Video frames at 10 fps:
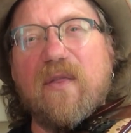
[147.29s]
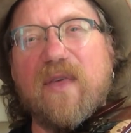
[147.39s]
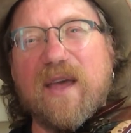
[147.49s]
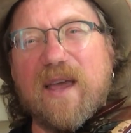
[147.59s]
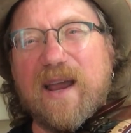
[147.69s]

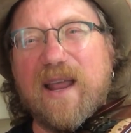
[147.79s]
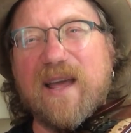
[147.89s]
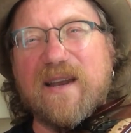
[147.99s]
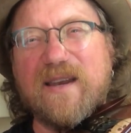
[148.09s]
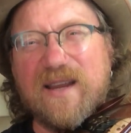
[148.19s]
Any
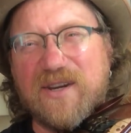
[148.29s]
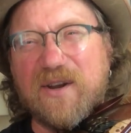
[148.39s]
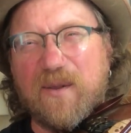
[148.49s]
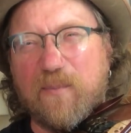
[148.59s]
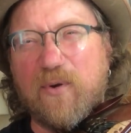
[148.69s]

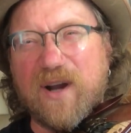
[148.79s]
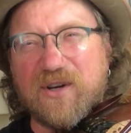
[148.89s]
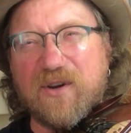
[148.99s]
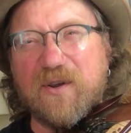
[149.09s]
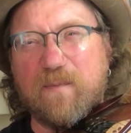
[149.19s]
additional
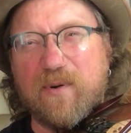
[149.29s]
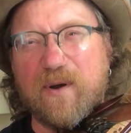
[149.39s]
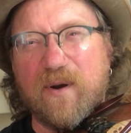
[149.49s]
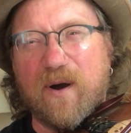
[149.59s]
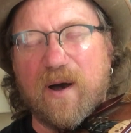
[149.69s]
pressure you
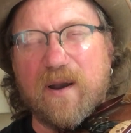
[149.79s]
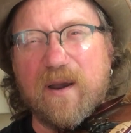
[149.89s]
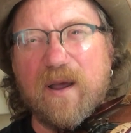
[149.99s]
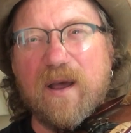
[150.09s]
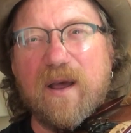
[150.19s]
put on
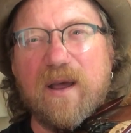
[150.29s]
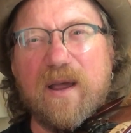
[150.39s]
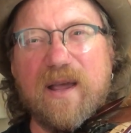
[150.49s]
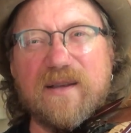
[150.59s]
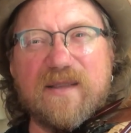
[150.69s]

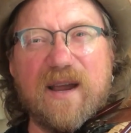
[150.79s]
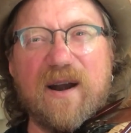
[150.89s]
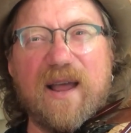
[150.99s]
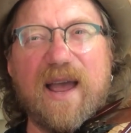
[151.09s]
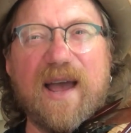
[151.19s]
is
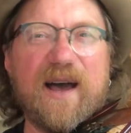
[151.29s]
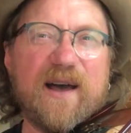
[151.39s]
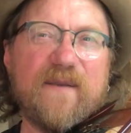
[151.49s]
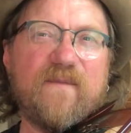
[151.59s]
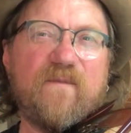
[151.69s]
there to
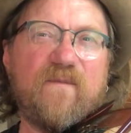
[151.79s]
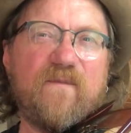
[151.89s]
add